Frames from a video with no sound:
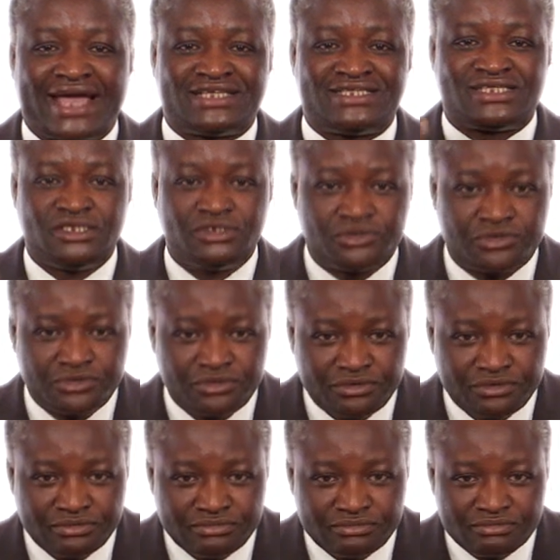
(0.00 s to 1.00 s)
and Article
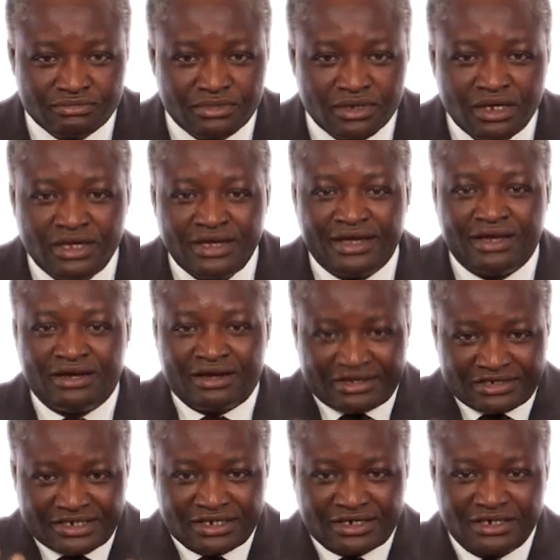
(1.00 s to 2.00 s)
10 on the
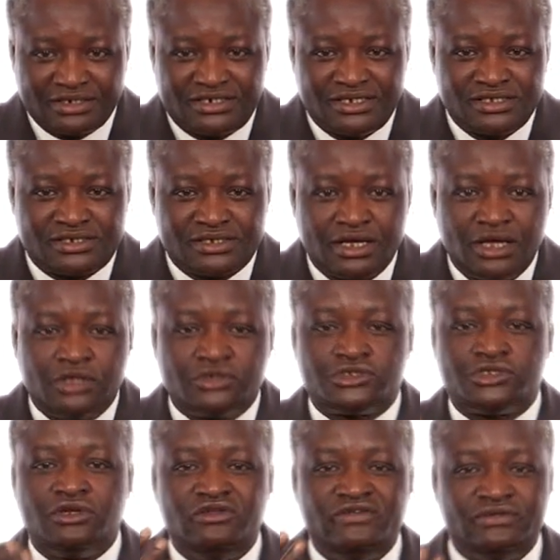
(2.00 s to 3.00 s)
sustainable use of
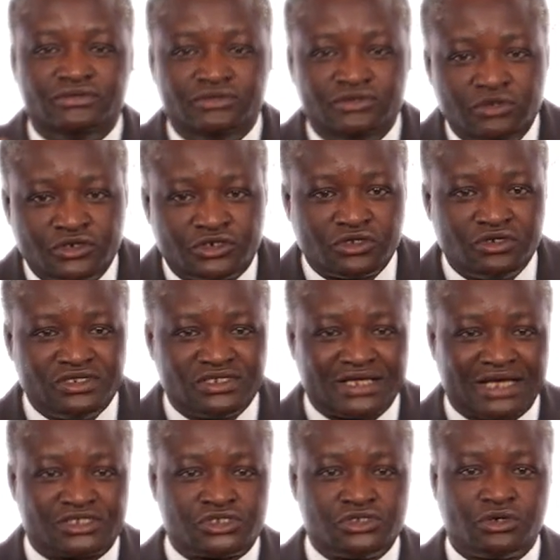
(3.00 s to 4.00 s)
components of
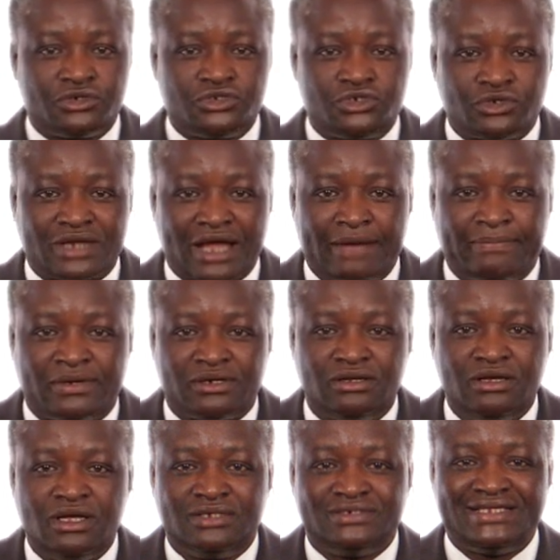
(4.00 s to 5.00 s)
biological diversity
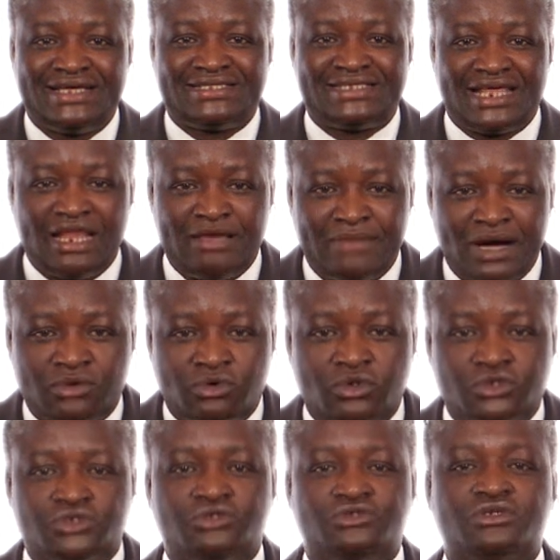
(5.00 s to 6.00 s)
are very
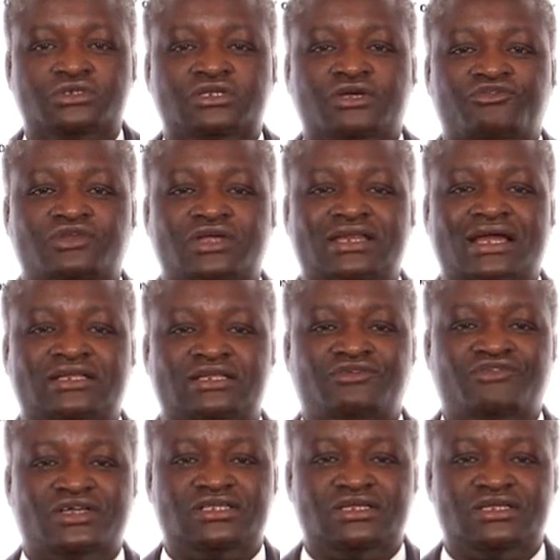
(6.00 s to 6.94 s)
relevant for protected areas.